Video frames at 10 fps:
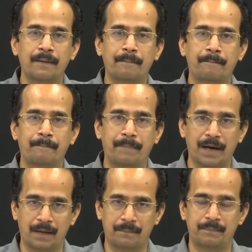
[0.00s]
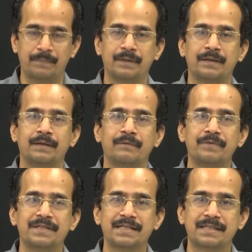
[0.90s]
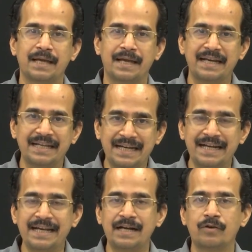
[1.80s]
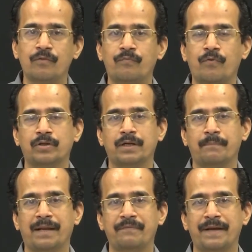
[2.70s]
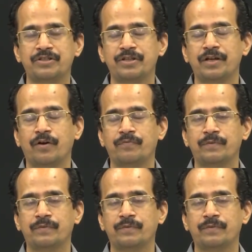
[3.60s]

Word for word: They, the company involved large number of villagers,